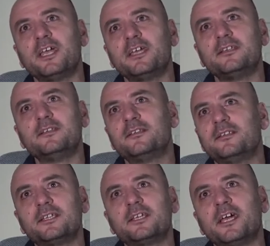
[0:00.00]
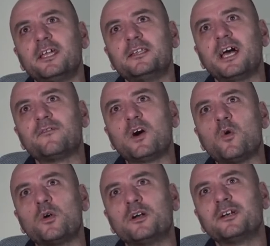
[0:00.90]
and and have
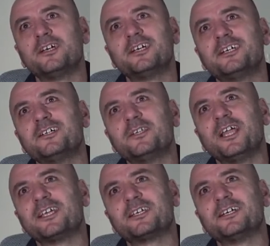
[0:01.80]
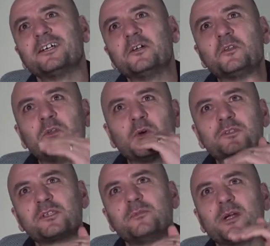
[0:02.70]
our like uh, nose
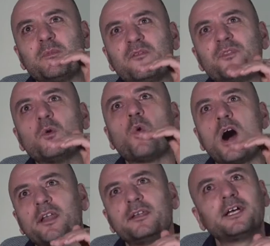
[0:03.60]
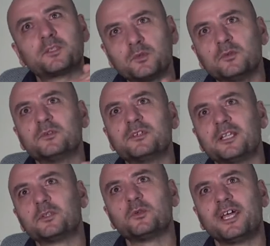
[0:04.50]
a little bit above the water, not to
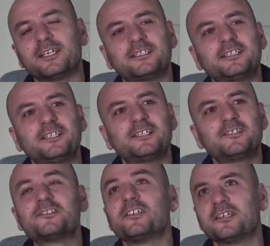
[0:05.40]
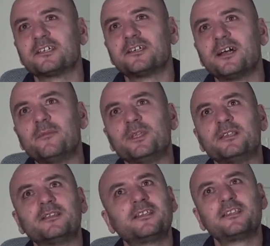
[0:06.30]
not to like sink. I
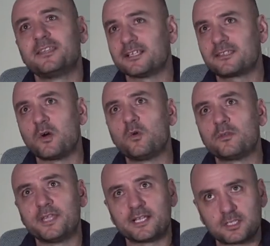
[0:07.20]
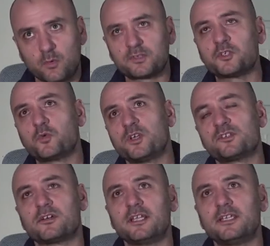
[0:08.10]
mean, that's the whole. That's our situation
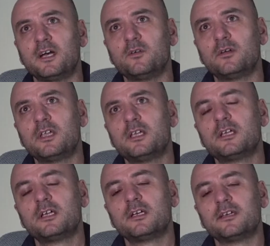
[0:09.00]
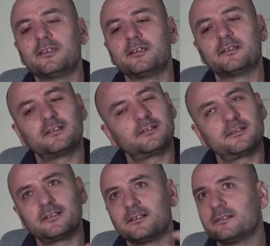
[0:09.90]
right now. Mm
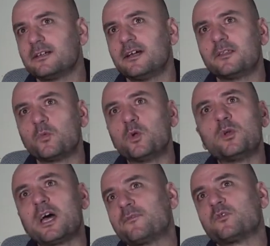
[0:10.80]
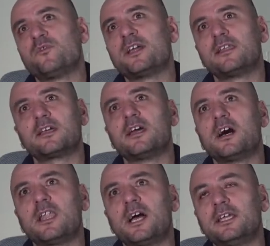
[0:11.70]
-hmm. We will have to find like an
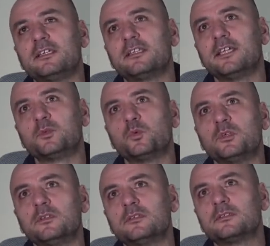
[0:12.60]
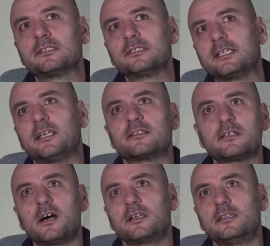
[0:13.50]
ally that will get us
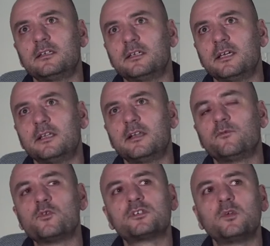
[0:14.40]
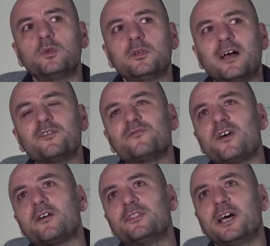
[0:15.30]
out of there. And unfortunately, we haven't
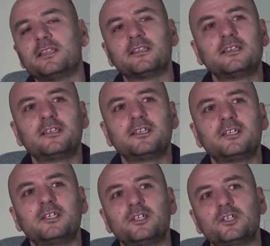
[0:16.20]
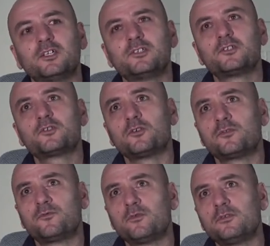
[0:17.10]
found that
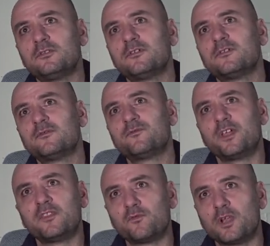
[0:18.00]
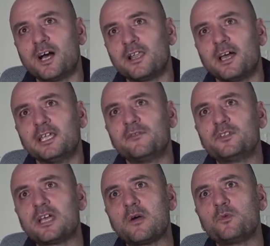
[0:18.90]
truthful, faithful ally. Every
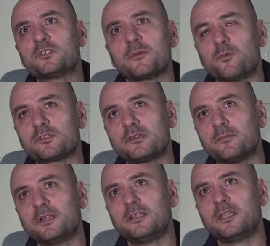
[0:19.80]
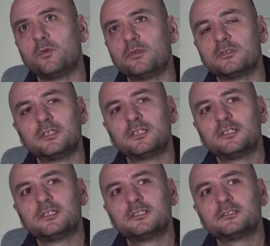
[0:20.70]
time we support somebody, they will
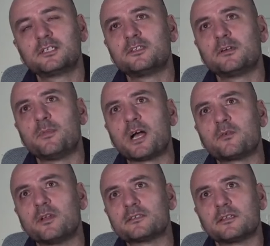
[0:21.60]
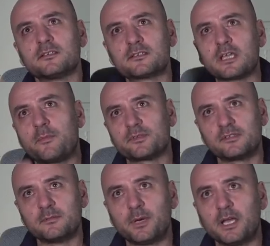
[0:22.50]
turn their back on us and stab us in
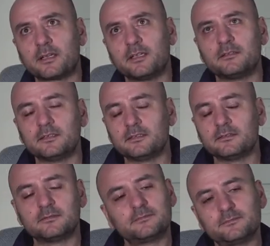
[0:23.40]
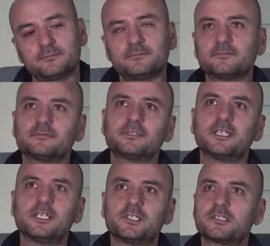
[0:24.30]
the back. And, and
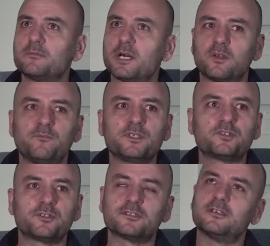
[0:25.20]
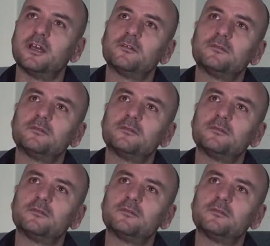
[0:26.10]
it's just a matter of mistrust now.